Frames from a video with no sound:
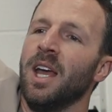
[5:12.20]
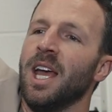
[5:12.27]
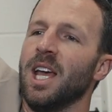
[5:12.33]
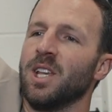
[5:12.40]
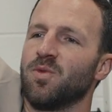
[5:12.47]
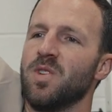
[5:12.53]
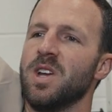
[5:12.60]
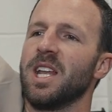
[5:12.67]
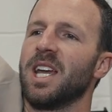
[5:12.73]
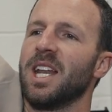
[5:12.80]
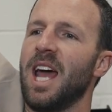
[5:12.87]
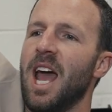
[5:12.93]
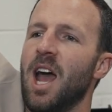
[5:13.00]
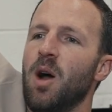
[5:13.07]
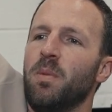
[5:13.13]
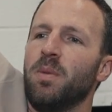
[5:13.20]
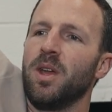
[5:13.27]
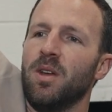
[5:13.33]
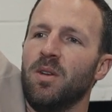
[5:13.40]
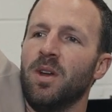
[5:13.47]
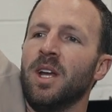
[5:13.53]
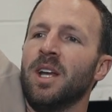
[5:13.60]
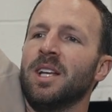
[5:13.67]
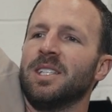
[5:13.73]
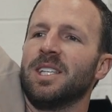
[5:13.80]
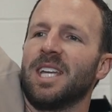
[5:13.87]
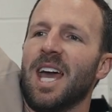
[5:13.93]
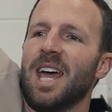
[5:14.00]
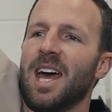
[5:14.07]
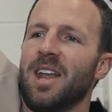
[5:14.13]
is really gonna help you to
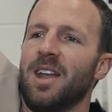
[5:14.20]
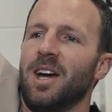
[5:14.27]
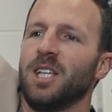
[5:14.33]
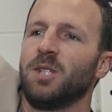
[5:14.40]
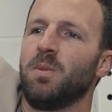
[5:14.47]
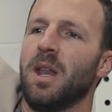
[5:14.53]
get that nice